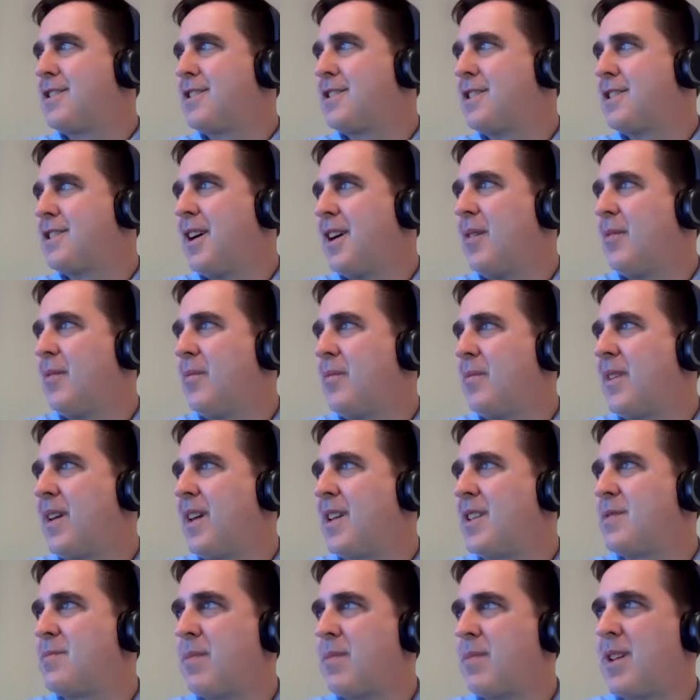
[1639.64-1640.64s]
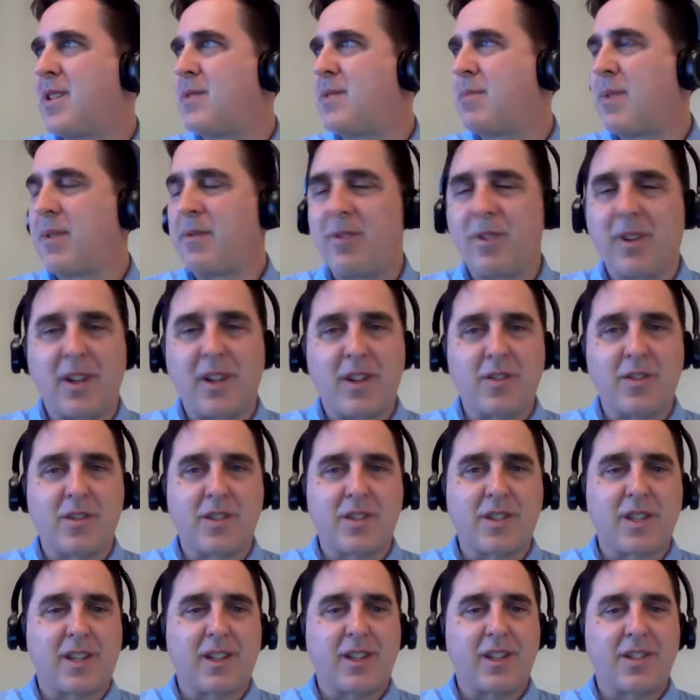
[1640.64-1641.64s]
It's um, it, it's been really
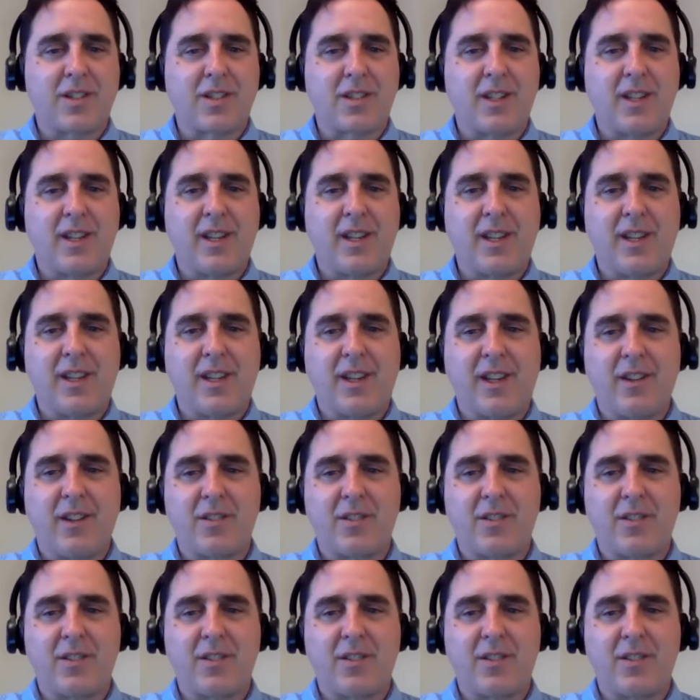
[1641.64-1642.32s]
interesting to see.